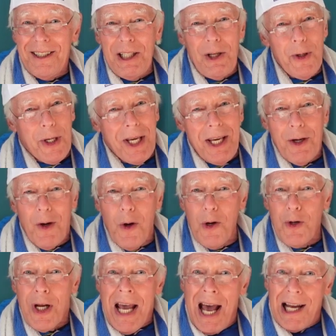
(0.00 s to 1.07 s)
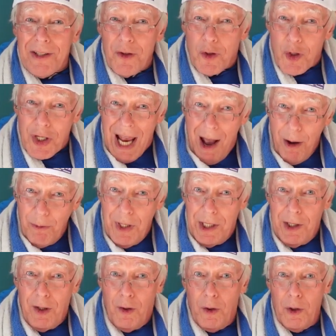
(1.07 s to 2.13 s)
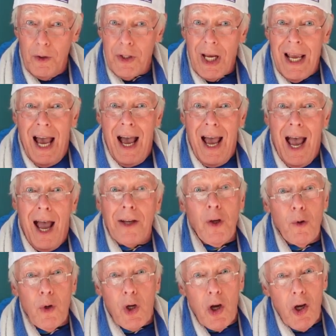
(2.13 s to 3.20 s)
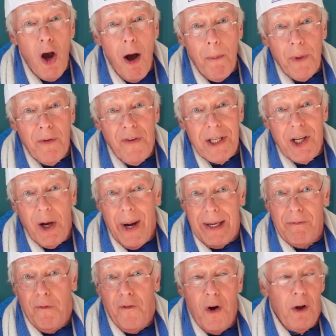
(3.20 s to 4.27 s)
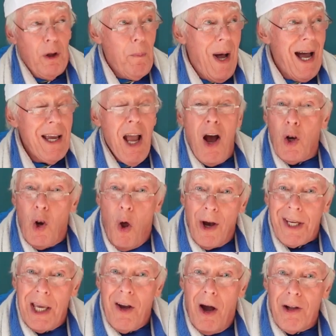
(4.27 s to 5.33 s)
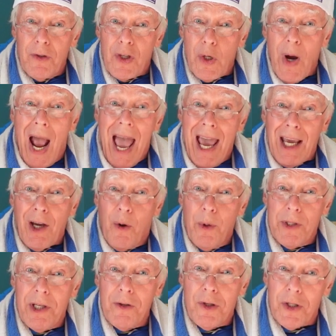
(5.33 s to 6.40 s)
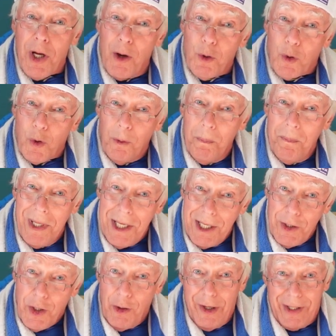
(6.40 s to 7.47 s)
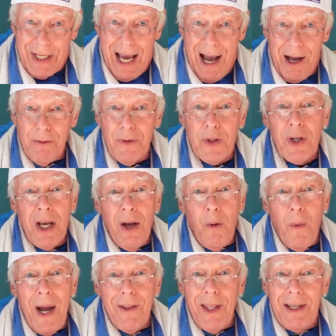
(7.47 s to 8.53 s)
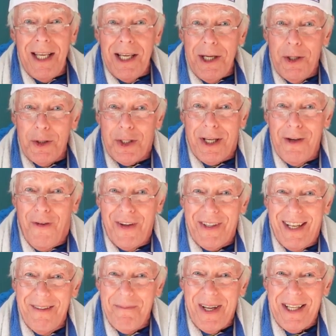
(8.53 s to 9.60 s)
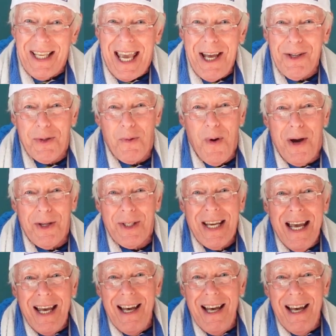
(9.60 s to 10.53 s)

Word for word: Looking good and sounding good, and you can cut the video in full by logging on to Equity's social media accounts where the link is given. But guess what?